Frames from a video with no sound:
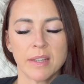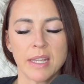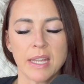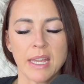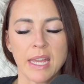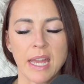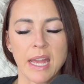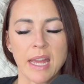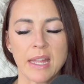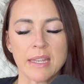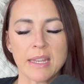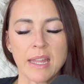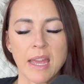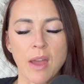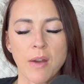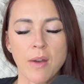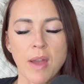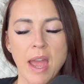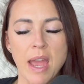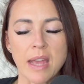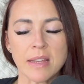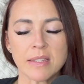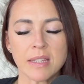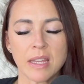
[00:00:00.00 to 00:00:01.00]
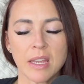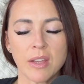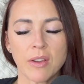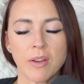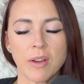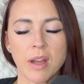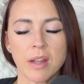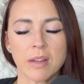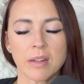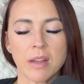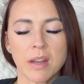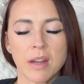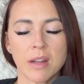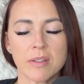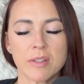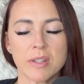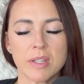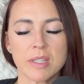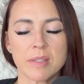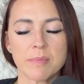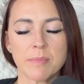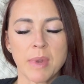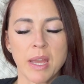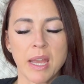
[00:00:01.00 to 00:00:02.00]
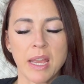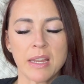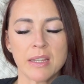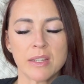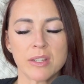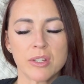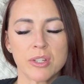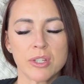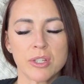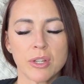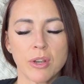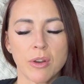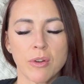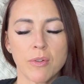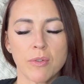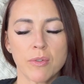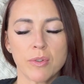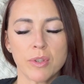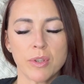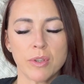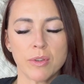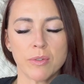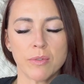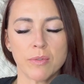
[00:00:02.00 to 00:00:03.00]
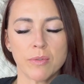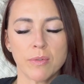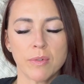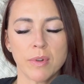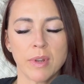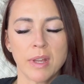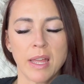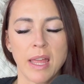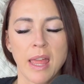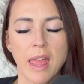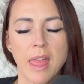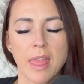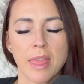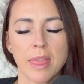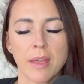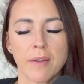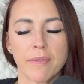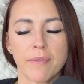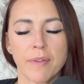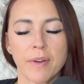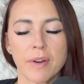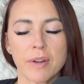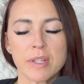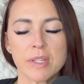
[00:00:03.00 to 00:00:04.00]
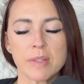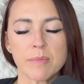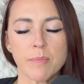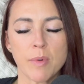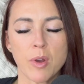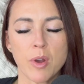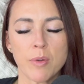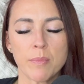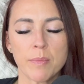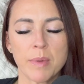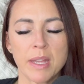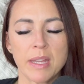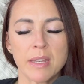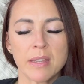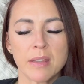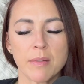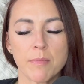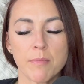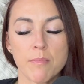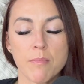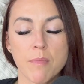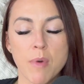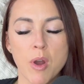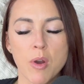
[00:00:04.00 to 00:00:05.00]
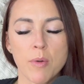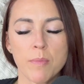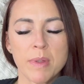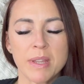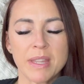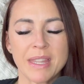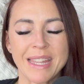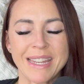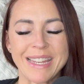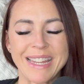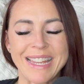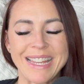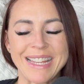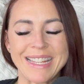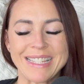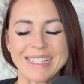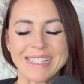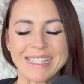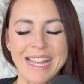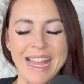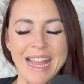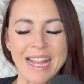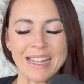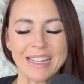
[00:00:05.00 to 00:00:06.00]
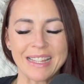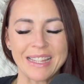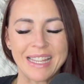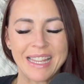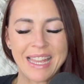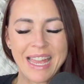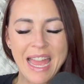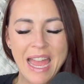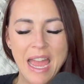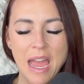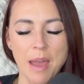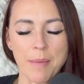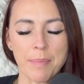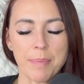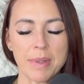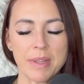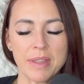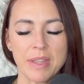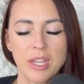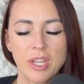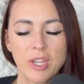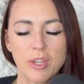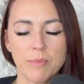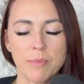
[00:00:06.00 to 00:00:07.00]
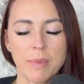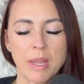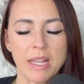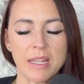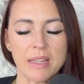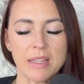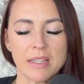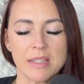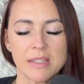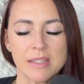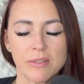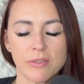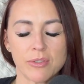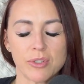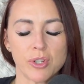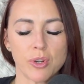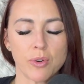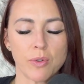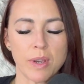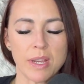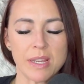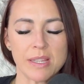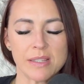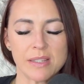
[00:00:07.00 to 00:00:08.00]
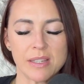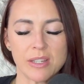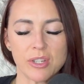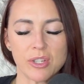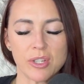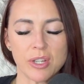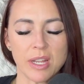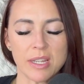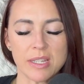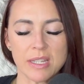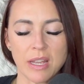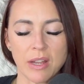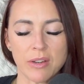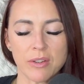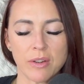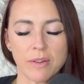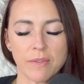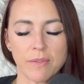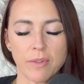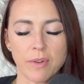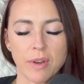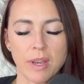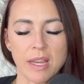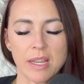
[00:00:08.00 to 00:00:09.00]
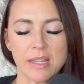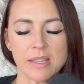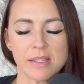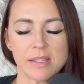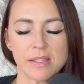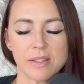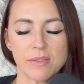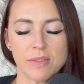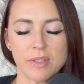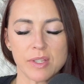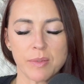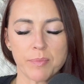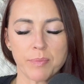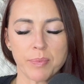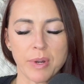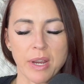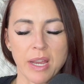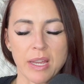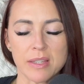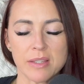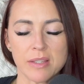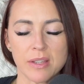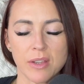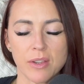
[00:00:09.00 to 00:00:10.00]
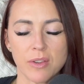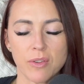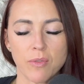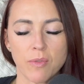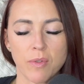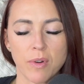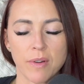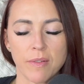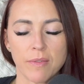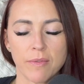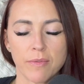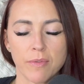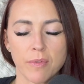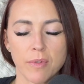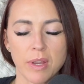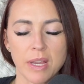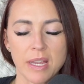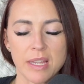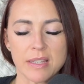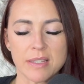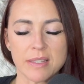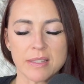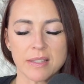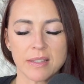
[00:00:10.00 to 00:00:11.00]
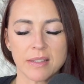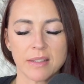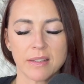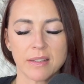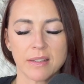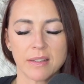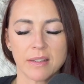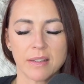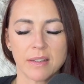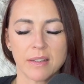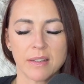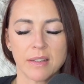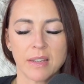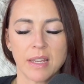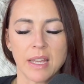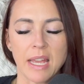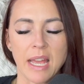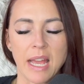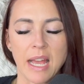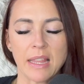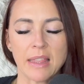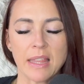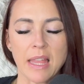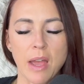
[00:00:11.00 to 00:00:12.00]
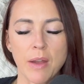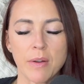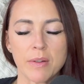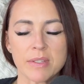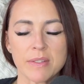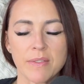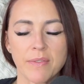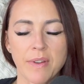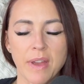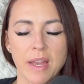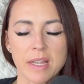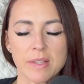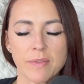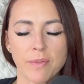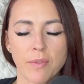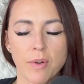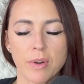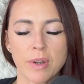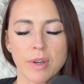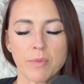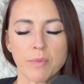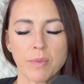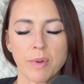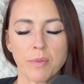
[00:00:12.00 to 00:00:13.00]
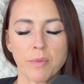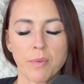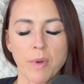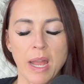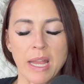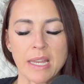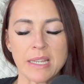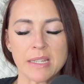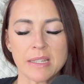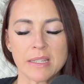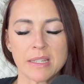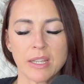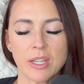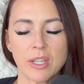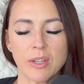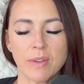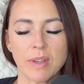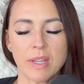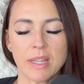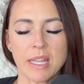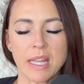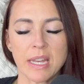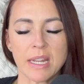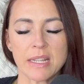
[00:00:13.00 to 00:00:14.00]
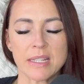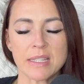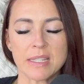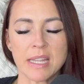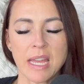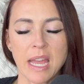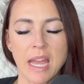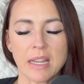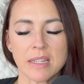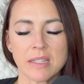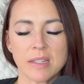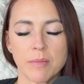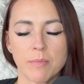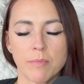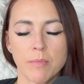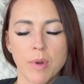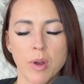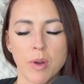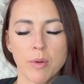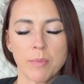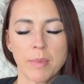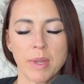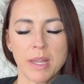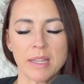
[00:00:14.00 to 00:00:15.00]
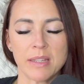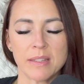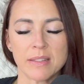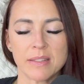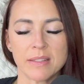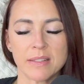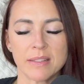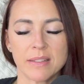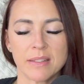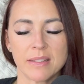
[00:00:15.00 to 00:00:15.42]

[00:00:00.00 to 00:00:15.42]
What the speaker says: And now asking your unconscious mind to show you the first moment, the moment that exactly happened that you made this choice to shut down your voice, to suppress your voice. Allow it to fast forward and rewind until you get that exact moment.